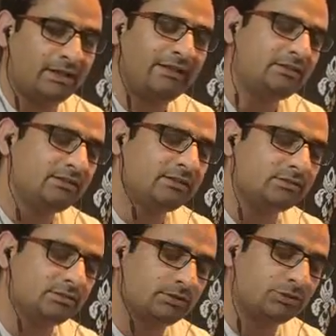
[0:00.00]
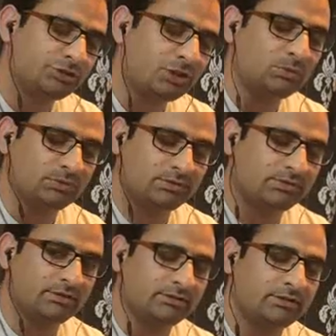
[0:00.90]
He didn't show
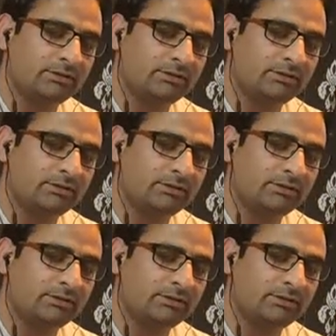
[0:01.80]
the